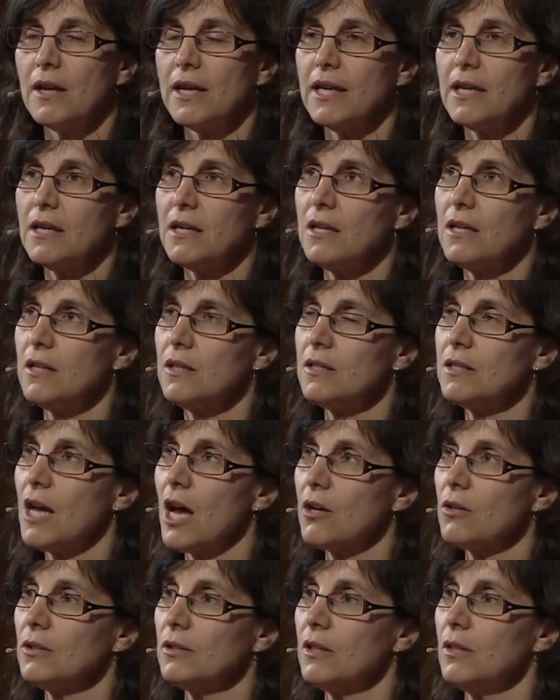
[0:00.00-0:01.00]
he
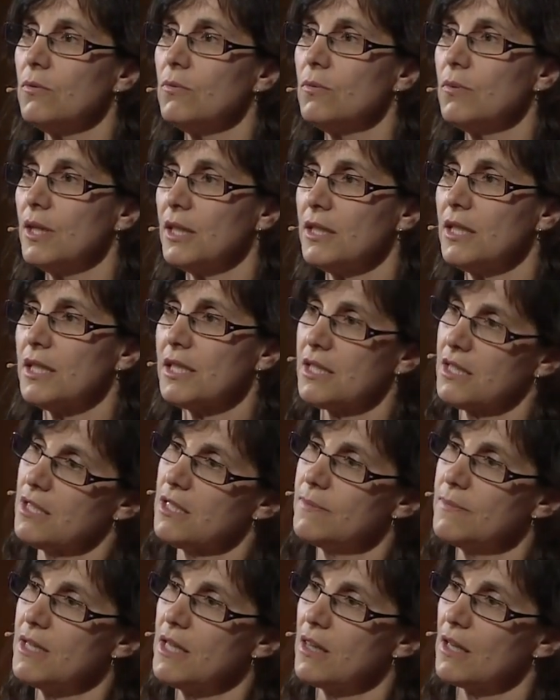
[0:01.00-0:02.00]
not only witnessed
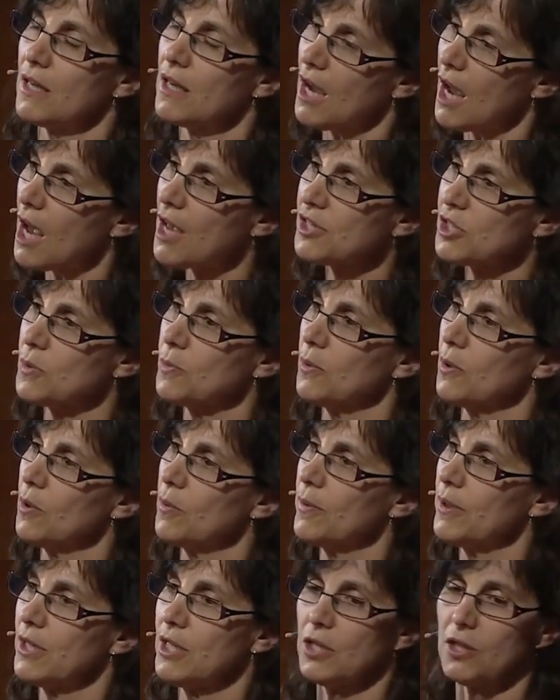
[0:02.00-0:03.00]
to me the
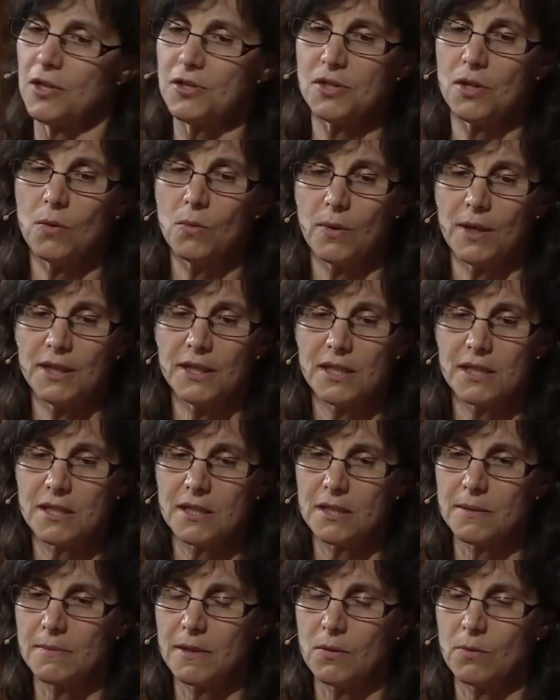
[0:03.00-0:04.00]
gospel, but he also
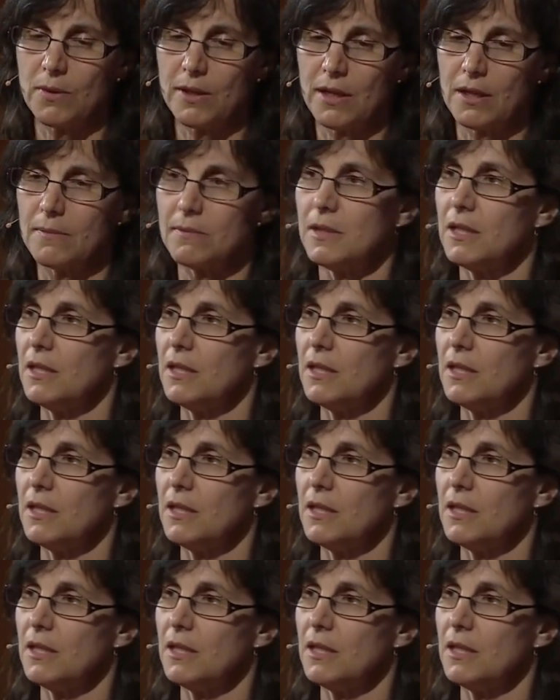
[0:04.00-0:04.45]
witnessed to me what it